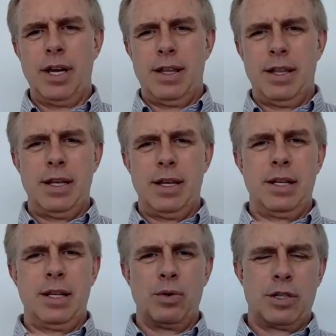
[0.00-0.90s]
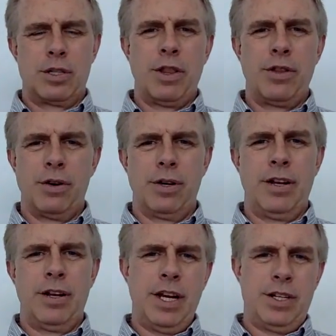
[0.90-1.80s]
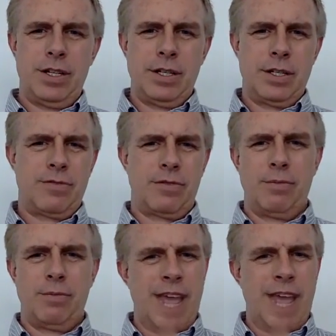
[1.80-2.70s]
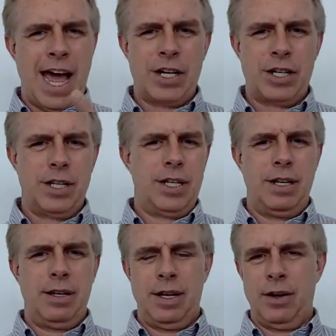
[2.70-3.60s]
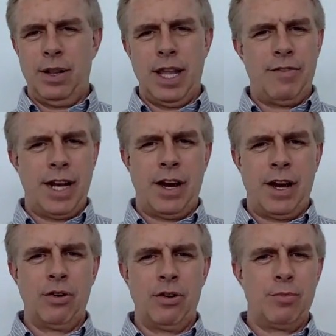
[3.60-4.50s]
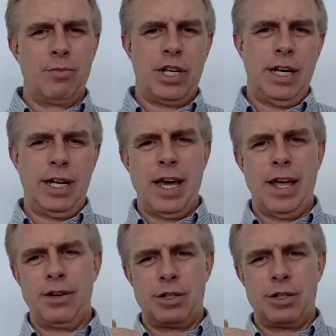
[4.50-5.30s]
Then there was some other innovations from Dash that did 11 algorithms chained together.